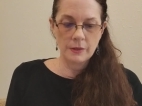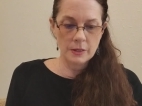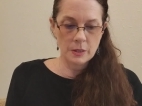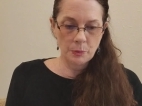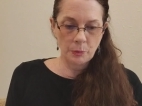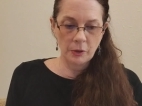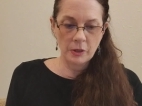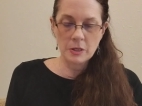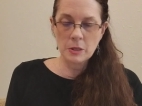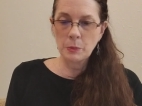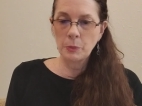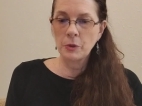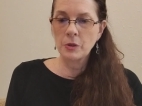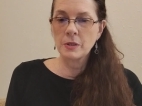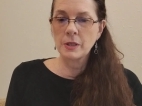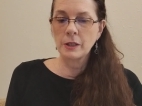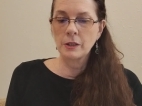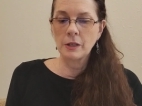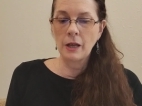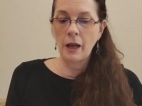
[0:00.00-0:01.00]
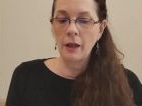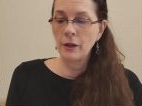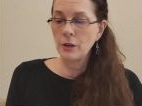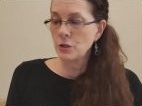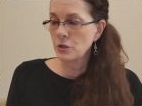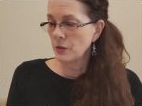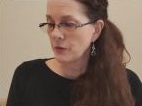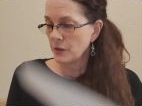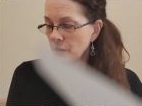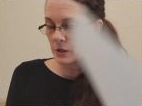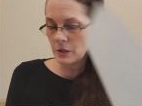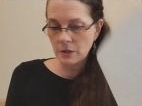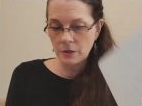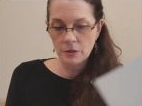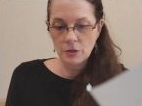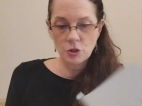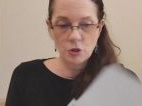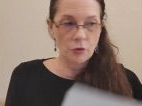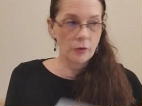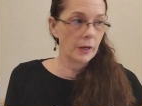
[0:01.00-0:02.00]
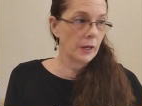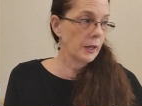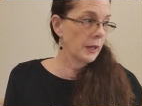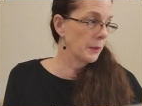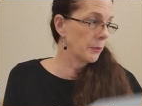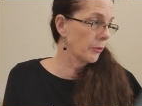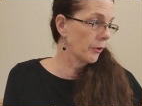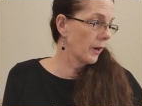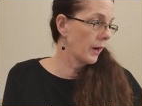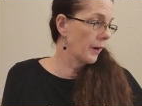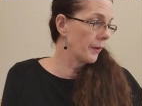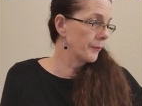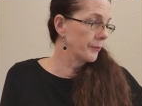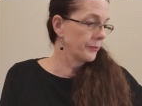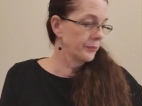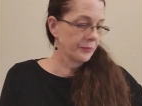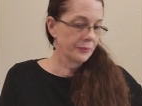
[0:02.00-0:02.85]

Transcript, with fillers: this principle is acknowledged in this Serenity Prayer.